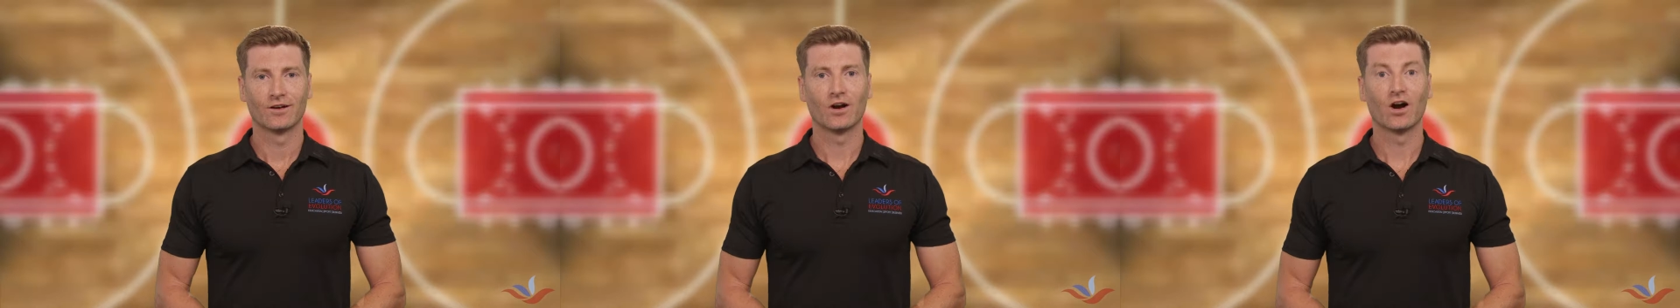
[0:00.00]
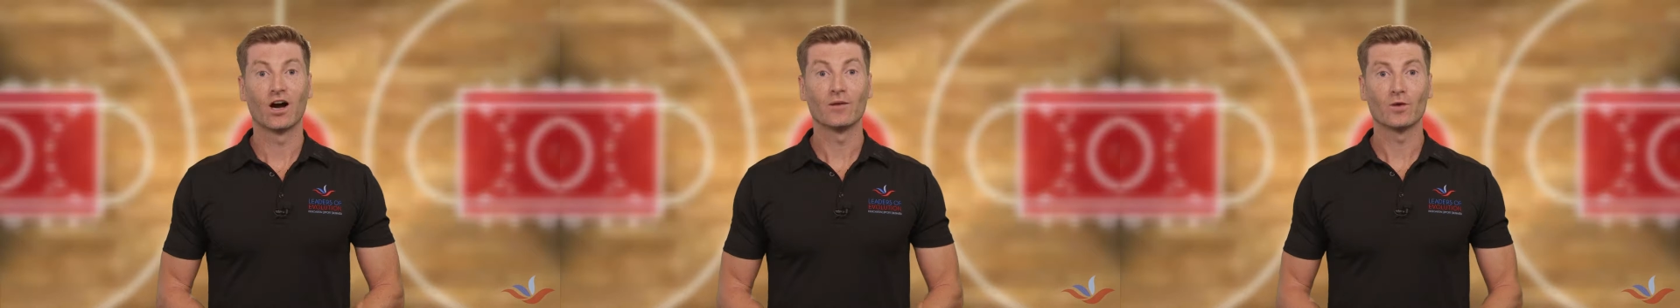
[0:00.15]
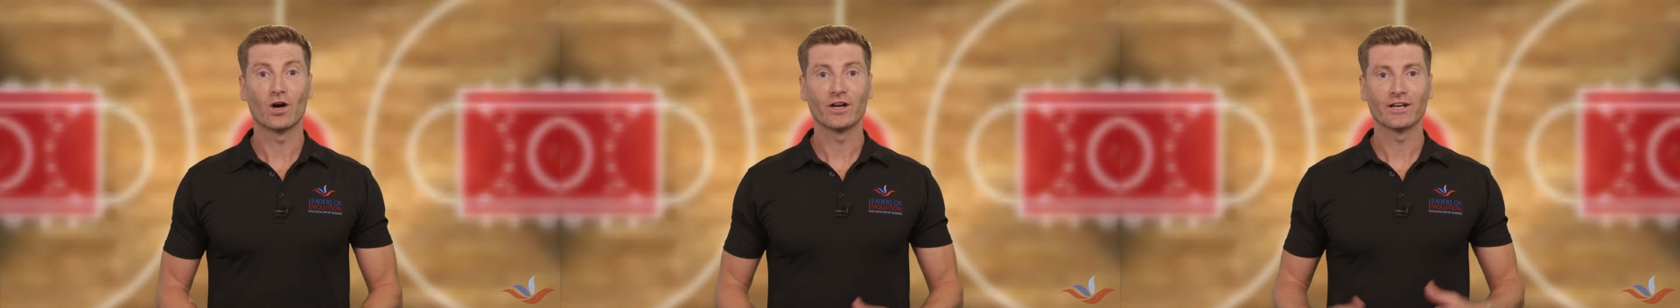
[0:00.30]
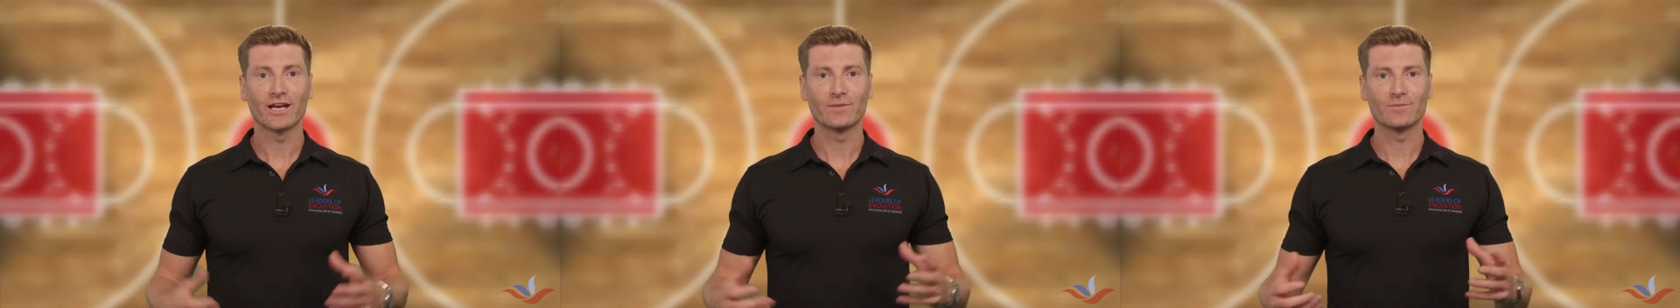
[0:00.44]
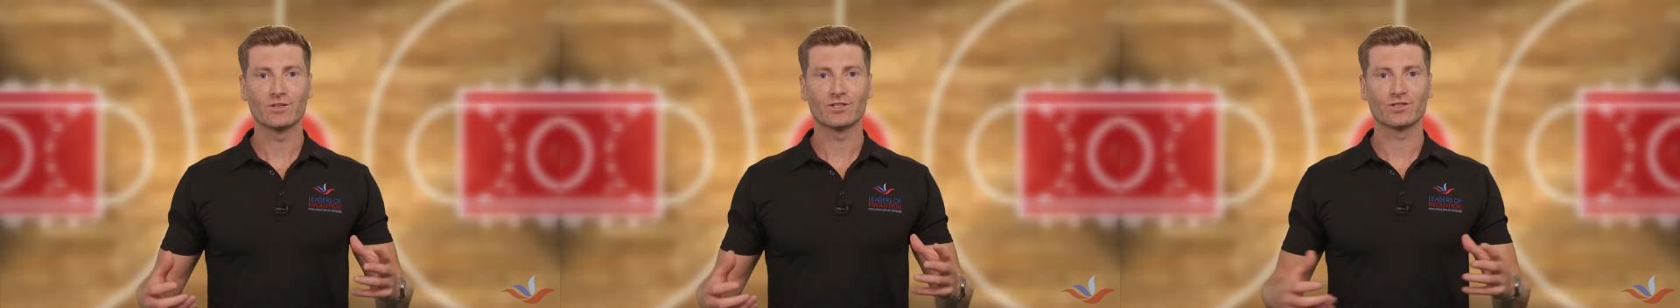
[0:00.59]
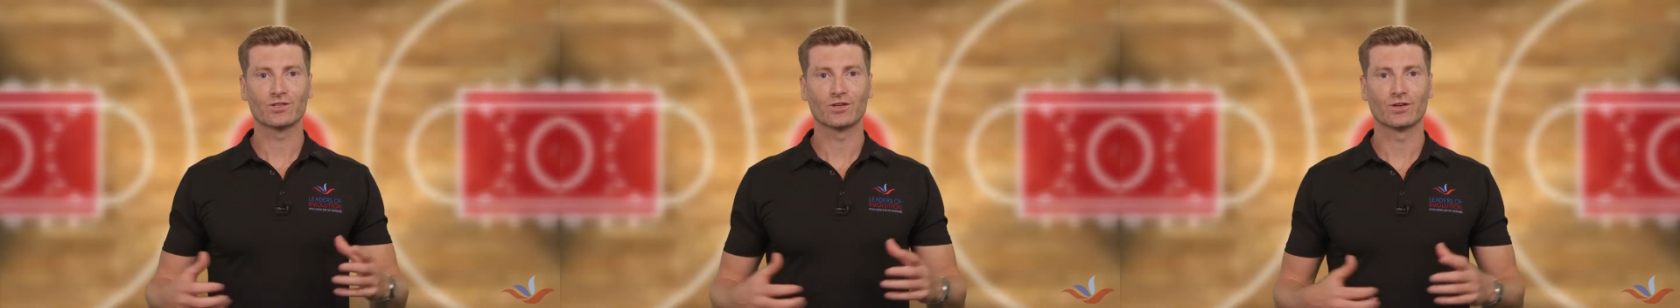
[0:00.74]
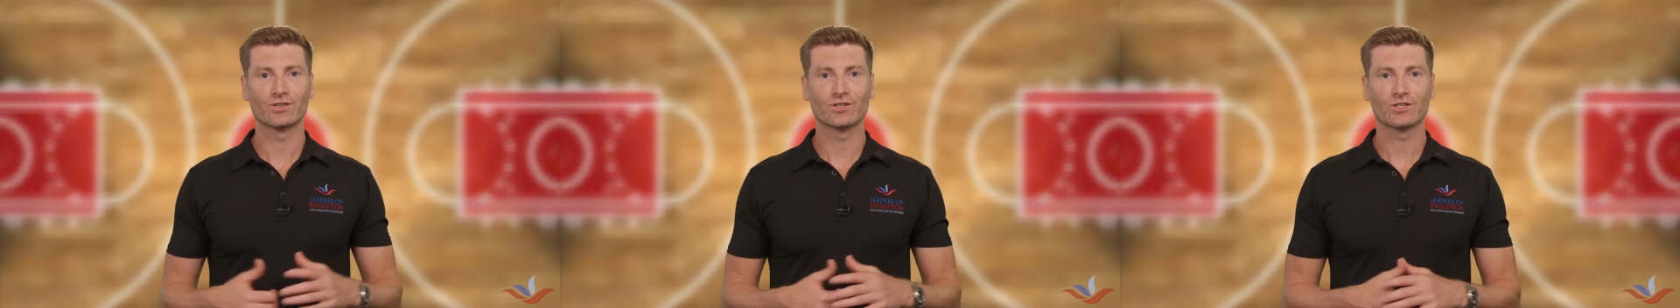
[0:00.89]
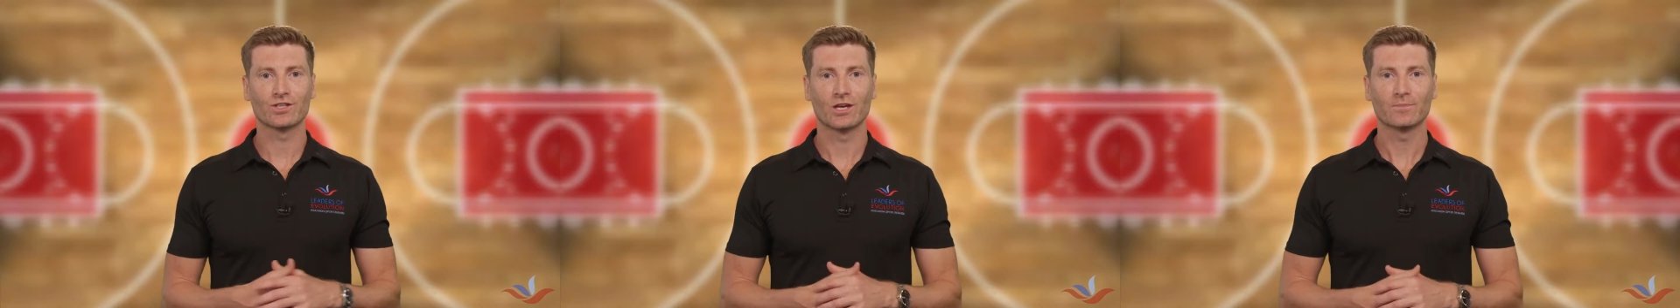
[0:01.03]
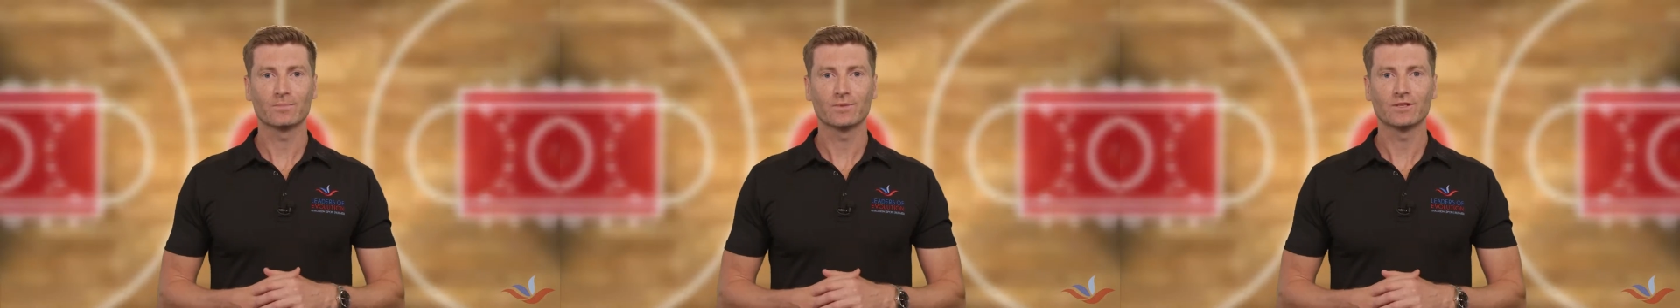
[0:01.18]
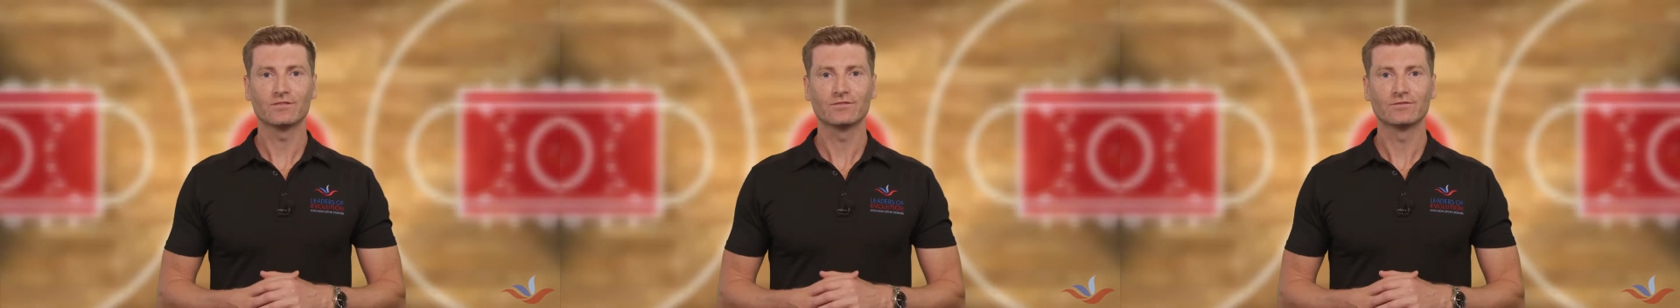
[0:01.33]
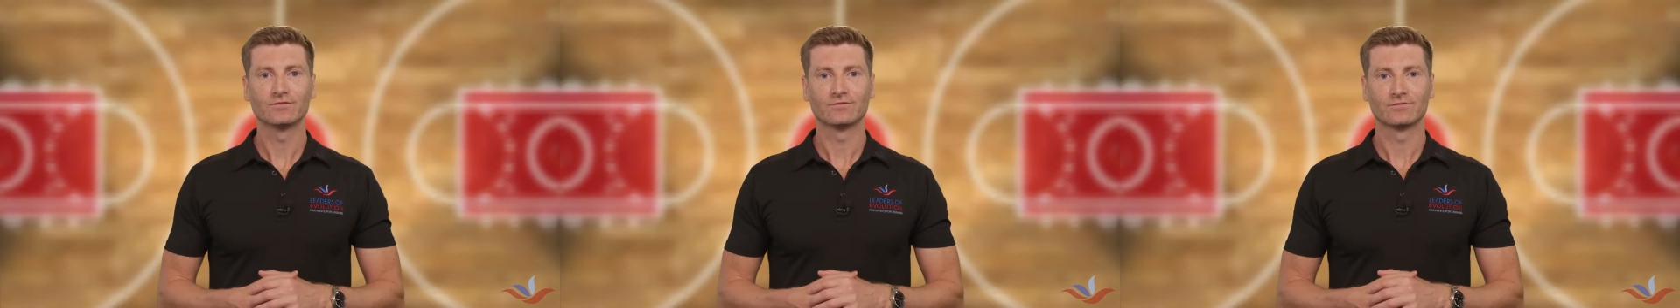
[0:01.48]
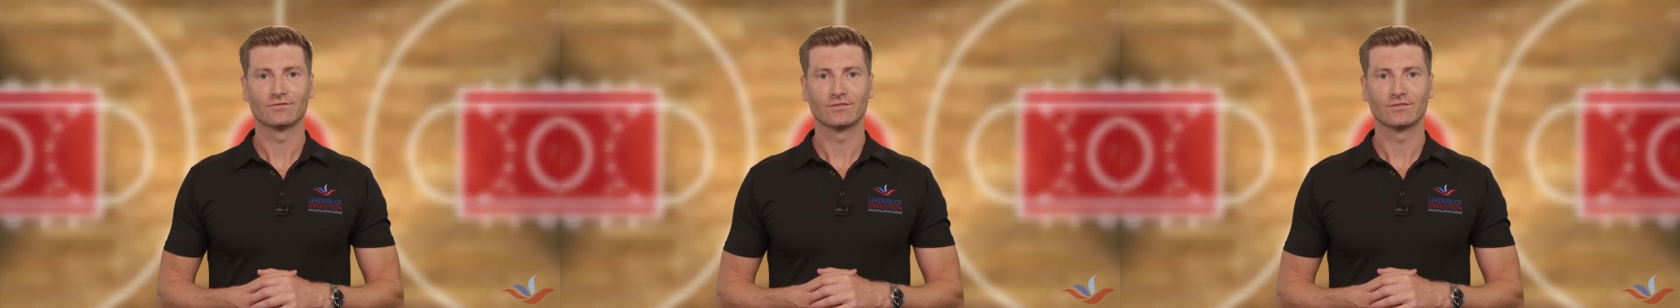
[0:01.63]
Hi, my name is John Shepherd,